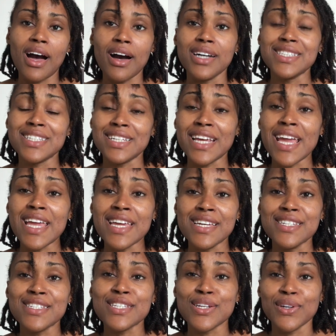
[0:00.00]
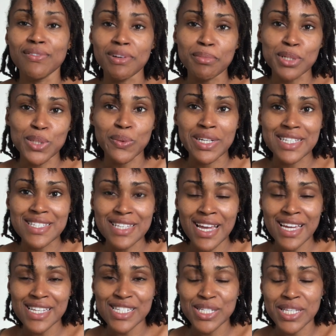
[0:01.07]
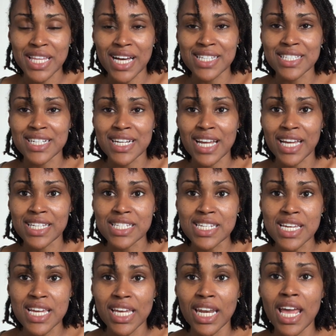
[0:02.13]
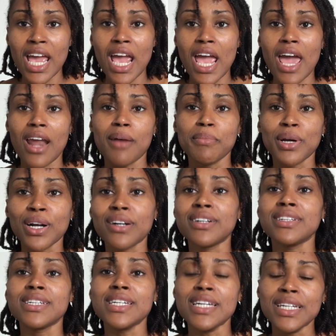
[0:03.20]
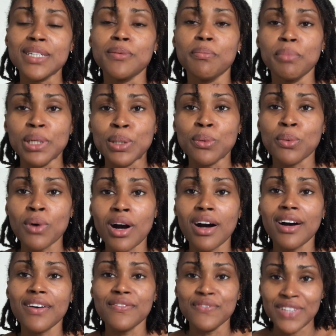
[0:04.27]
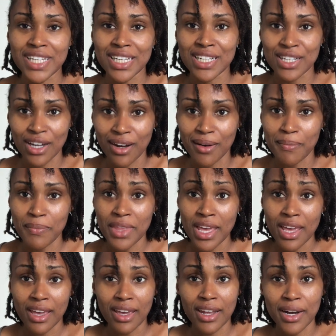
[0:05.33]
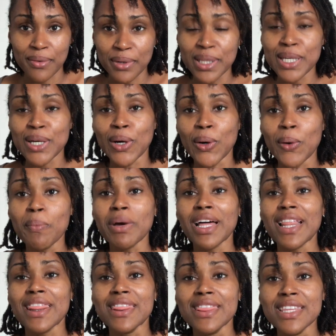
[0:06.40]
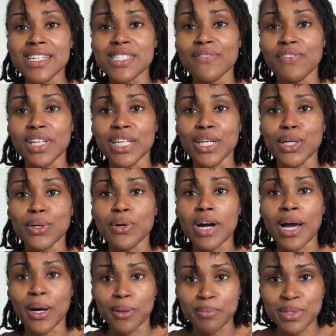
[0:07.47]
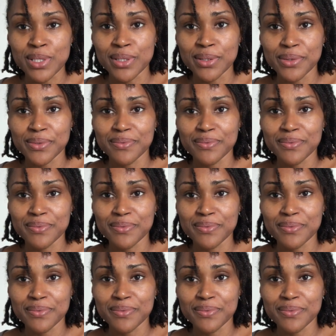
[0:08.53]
Today is November 22nd, 2019, and I'm currently in Bien Hoa, Vietnam. And I really hope this video helps you.